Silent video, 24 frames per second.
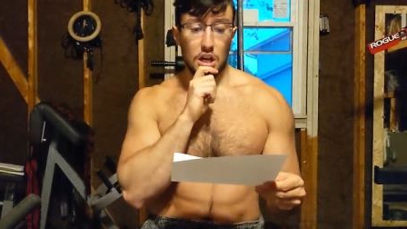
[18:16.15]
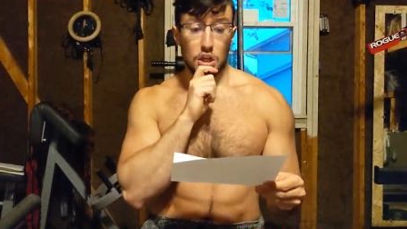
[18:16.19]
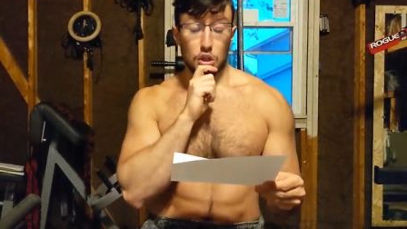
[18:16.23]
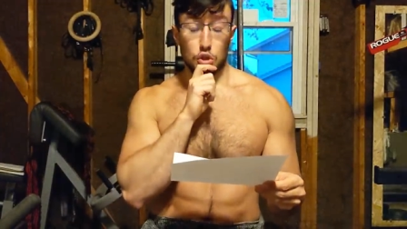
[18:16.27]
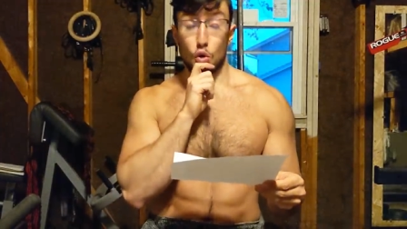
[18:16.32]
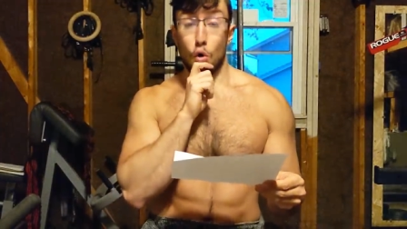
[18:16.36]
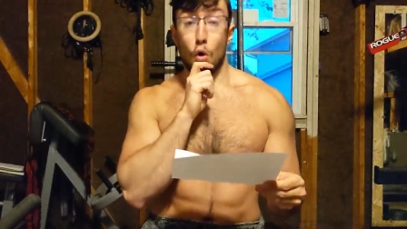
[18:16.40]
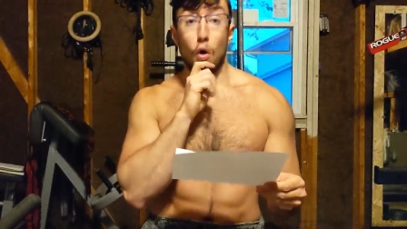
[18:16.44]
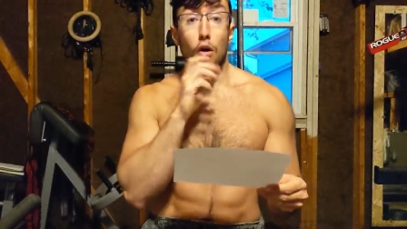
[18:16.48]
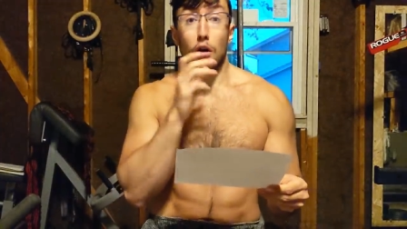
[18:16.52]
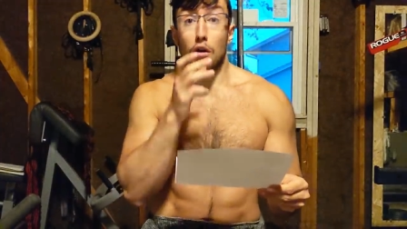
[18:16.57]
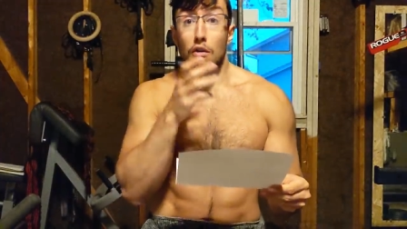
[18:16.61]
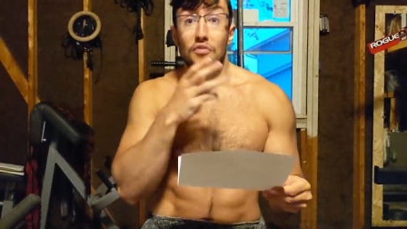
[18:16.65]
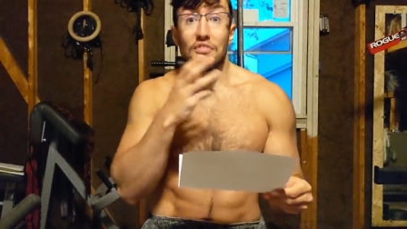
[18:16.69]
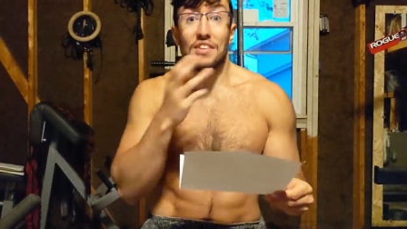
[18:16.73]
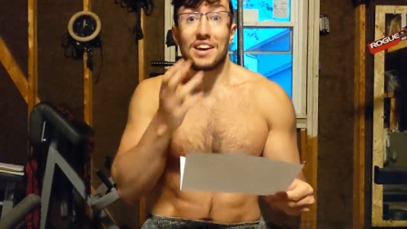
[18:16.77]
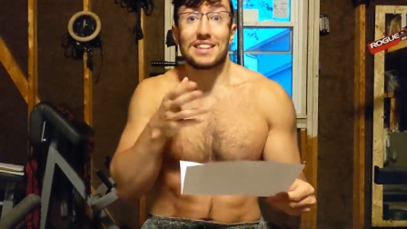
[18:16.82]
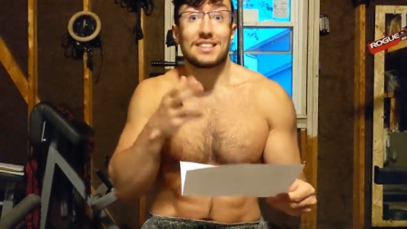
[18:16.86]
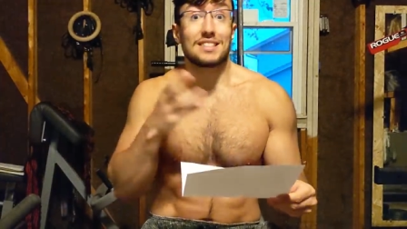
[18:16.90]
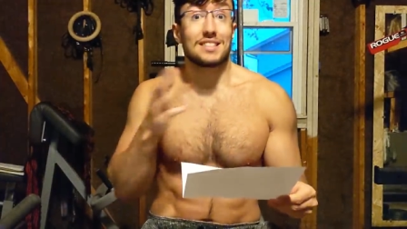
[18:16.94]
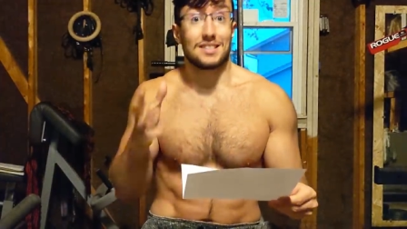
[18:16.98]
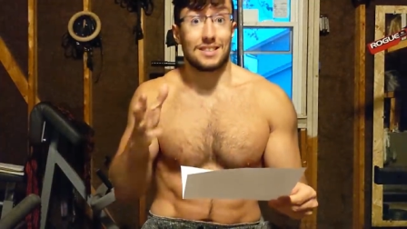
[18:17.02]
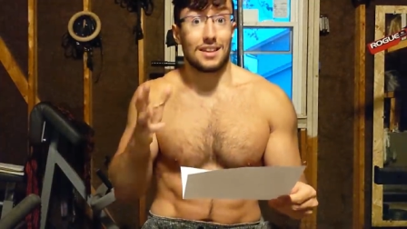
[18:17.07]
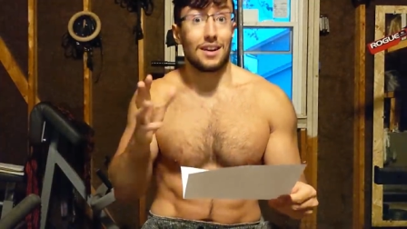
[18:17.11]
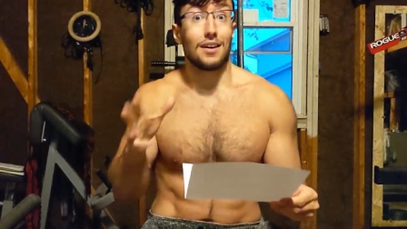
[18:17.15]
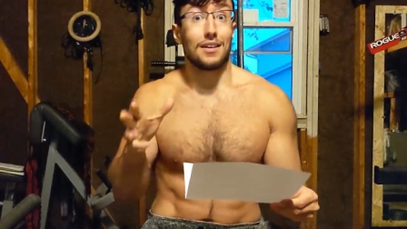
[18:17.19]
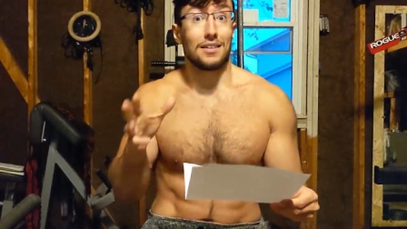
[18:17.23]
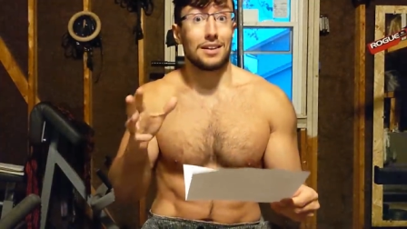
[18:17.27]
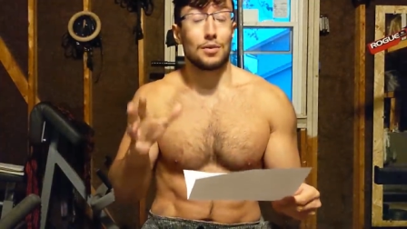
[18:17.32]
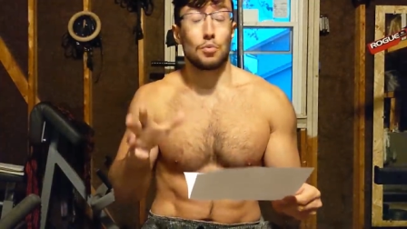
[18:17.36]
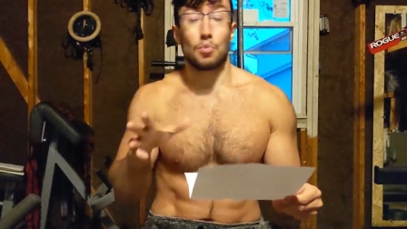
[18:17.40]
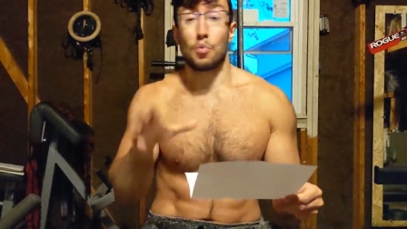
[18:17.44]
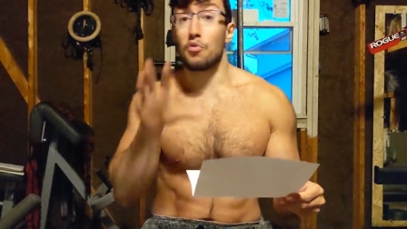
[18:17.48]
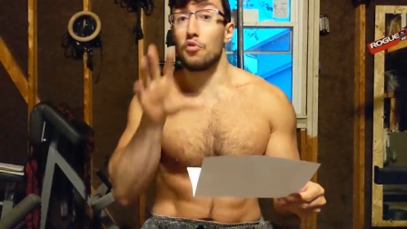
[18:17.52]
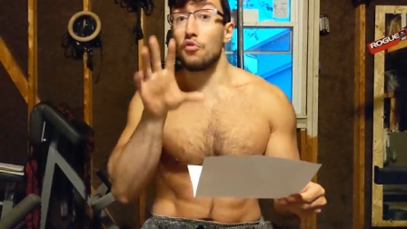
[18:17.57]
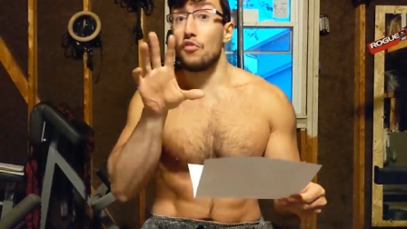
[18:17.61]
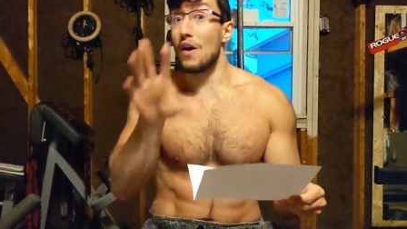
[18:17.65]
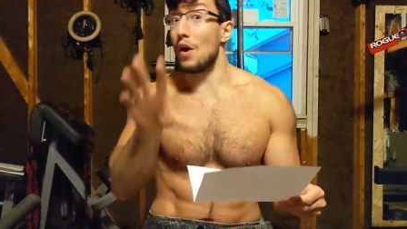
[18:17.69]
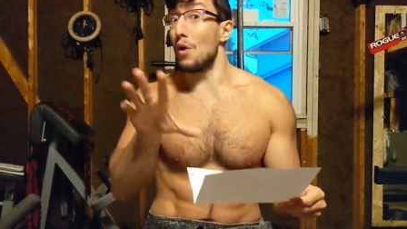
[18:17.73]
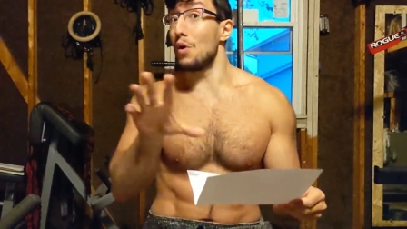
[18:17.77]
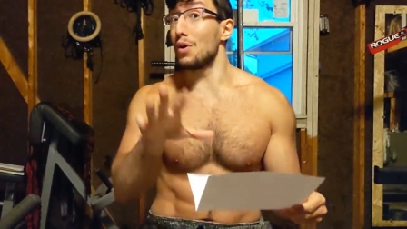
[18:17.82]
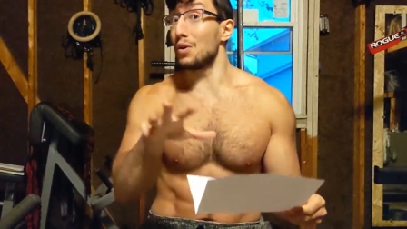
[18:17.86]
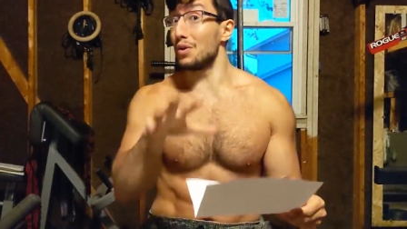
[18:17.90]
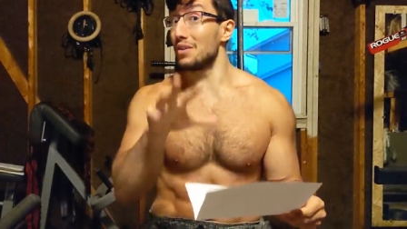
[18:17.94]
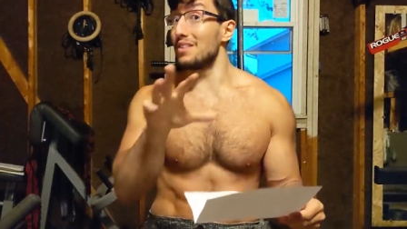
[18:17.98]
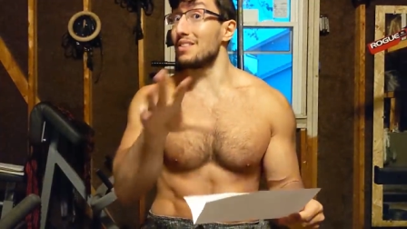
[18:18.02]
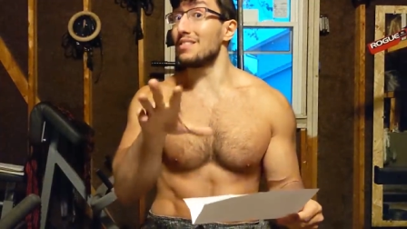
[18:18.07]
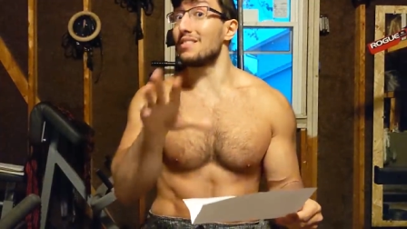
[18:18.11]
So all of that started with
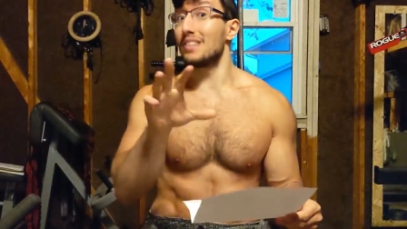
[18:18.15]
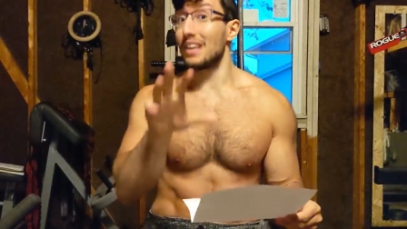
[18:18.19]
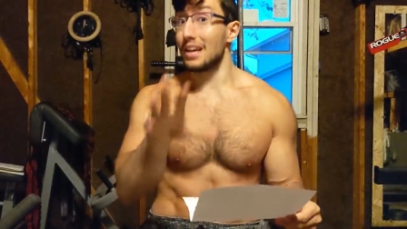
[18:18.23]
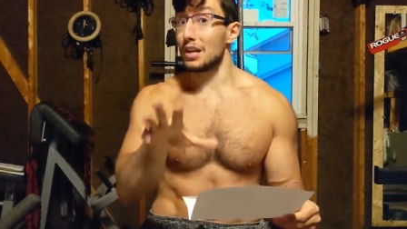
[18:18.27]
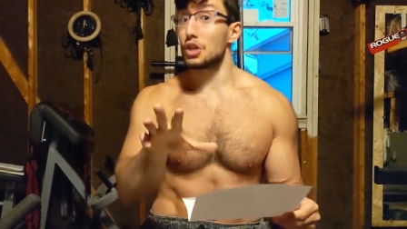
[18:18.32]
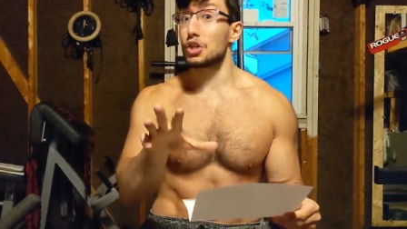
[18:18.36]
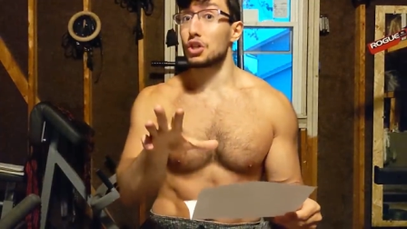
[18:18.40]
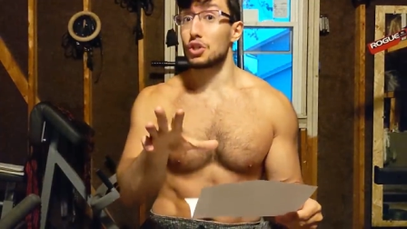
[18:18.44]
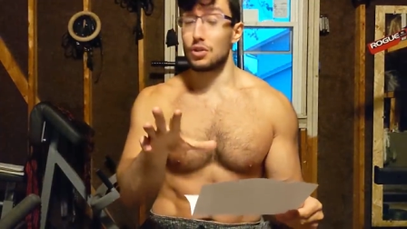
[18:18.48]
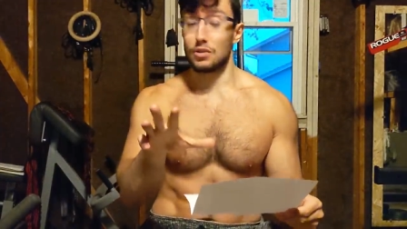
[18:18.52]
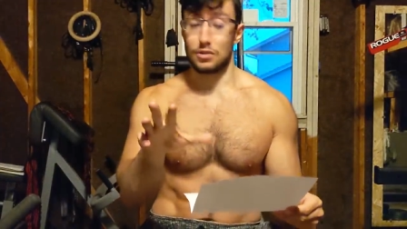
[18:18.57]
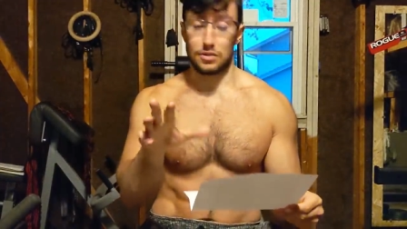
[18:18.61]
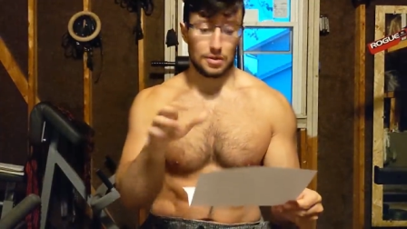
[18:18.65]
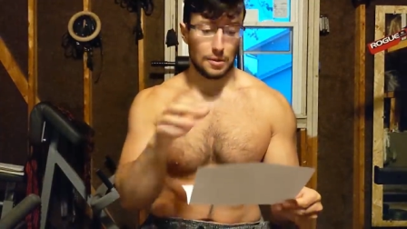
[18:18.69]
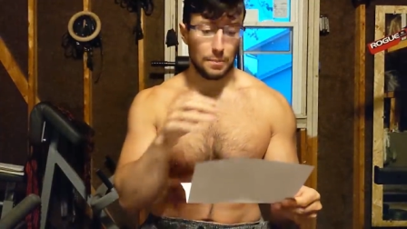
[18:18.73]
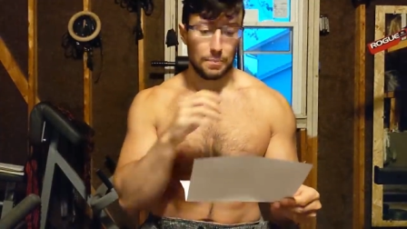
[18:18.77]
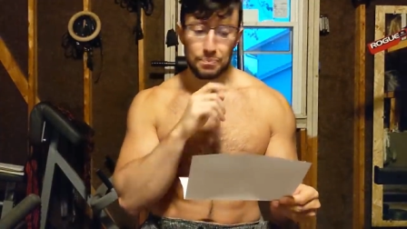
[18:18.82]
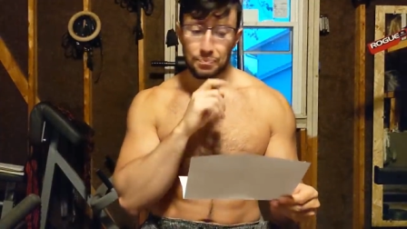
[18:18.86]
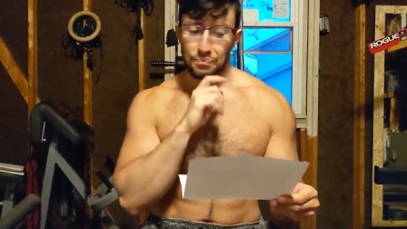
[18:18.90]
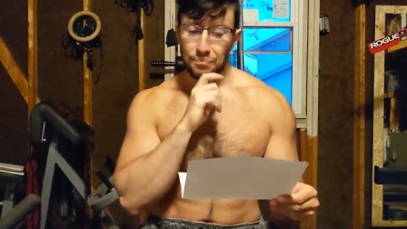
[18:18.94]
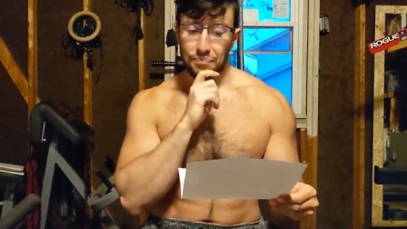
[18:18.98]
very good intentions.